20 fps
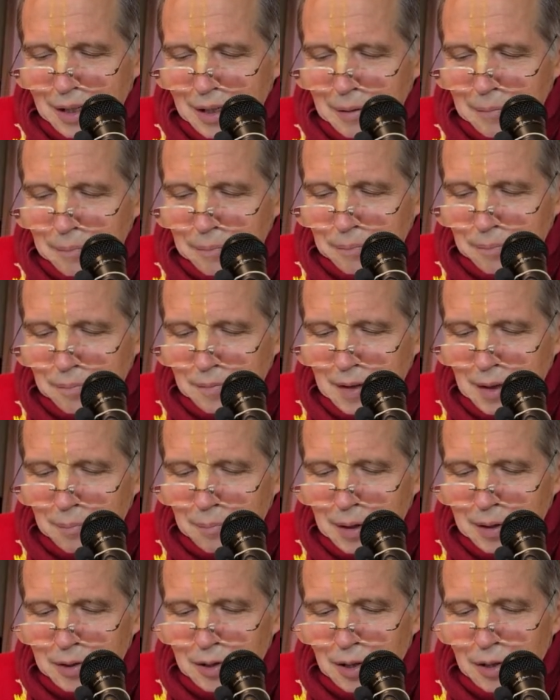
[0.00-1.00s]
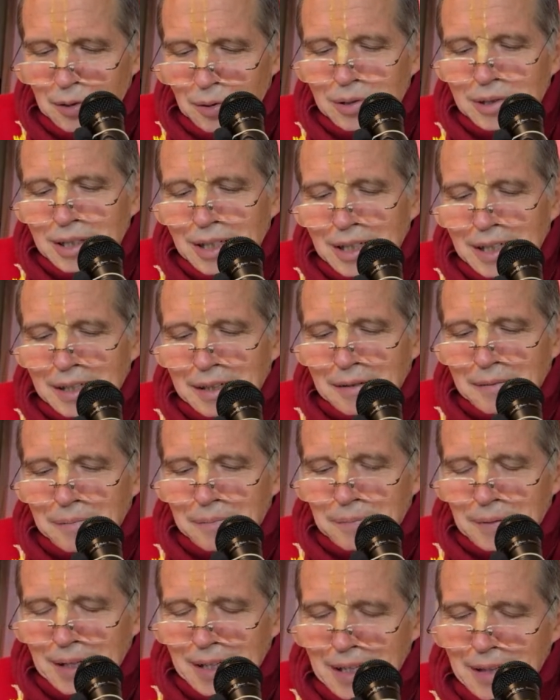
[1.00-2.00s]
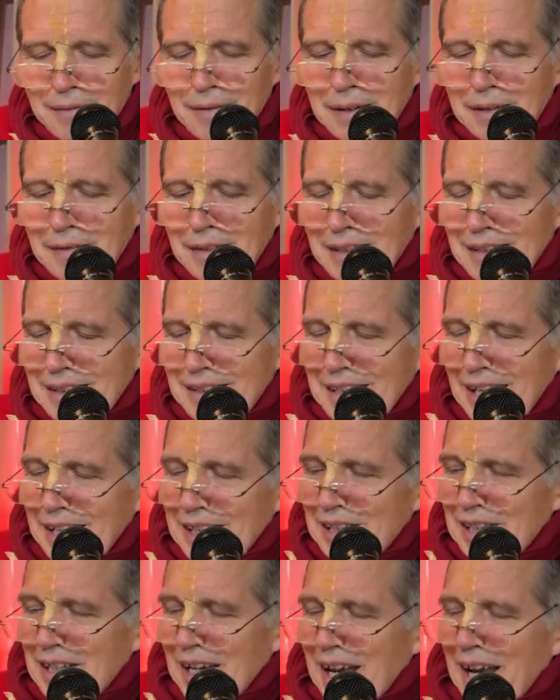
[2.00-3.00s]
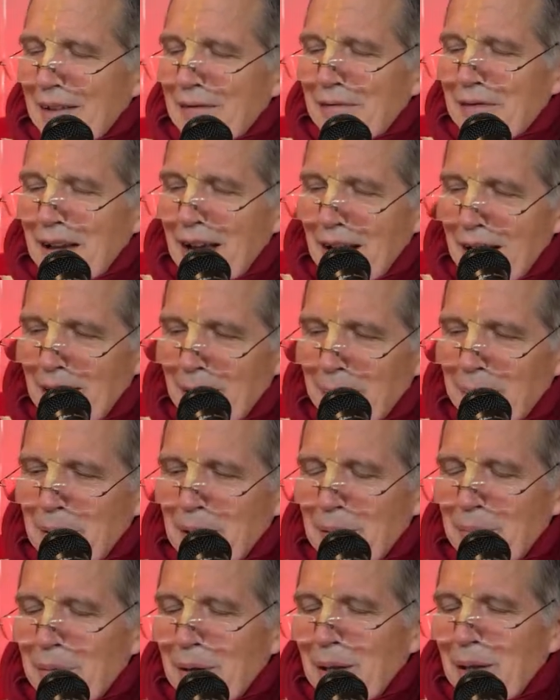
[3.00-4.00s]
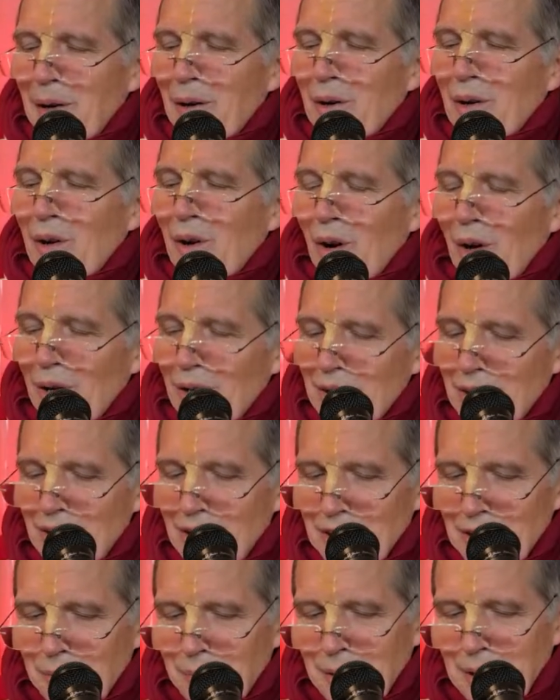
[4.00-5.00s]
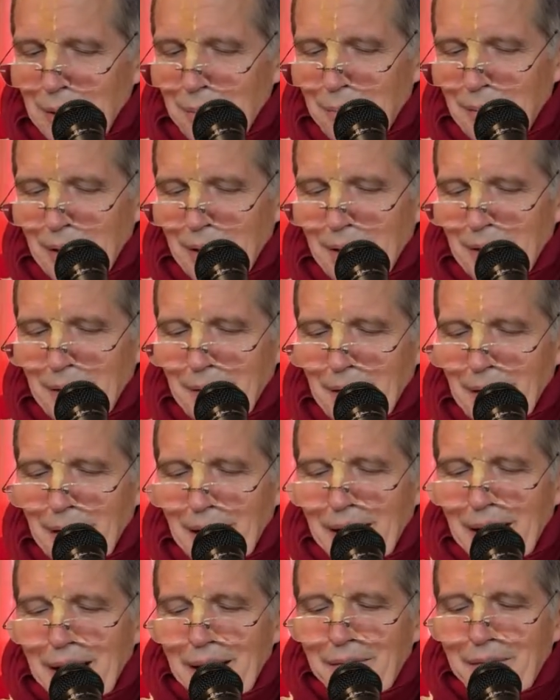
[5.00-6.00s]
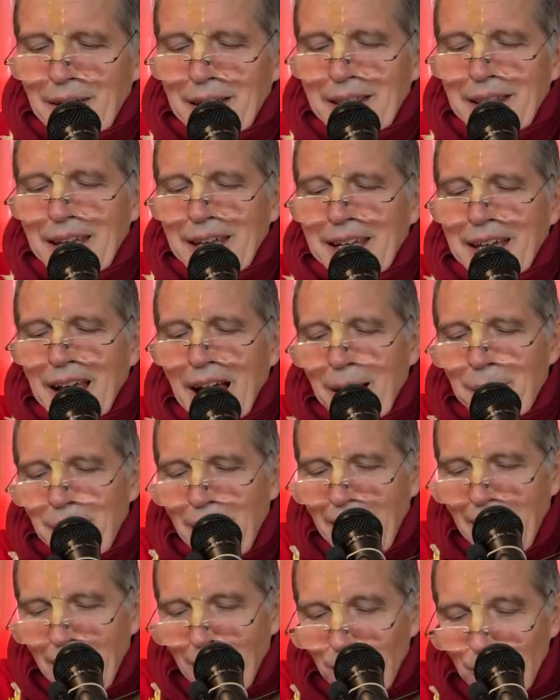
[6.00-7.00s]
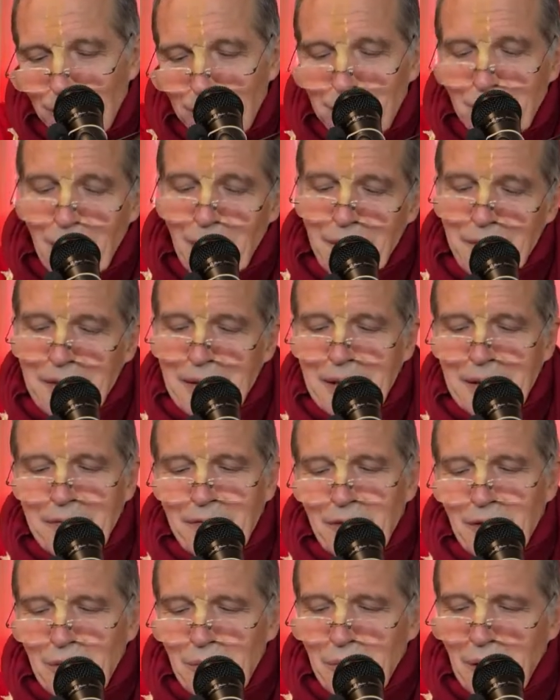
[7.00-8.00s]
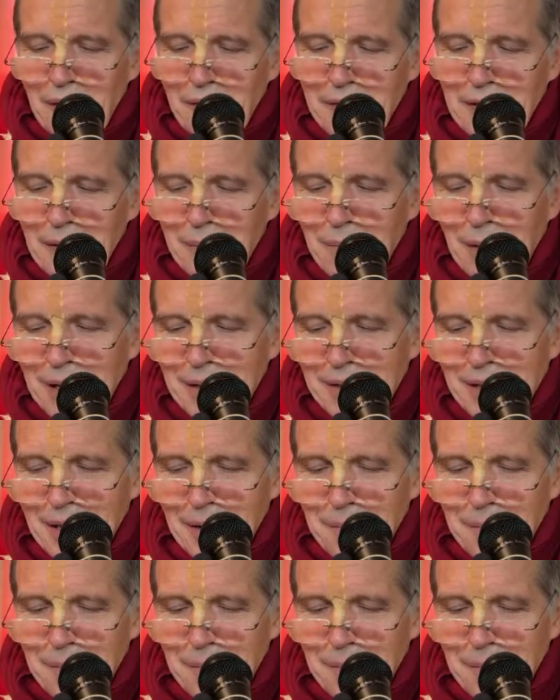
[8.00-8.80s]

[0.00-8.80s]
But usually, even such aware people or conscious people, when they come out of the womb of the mother,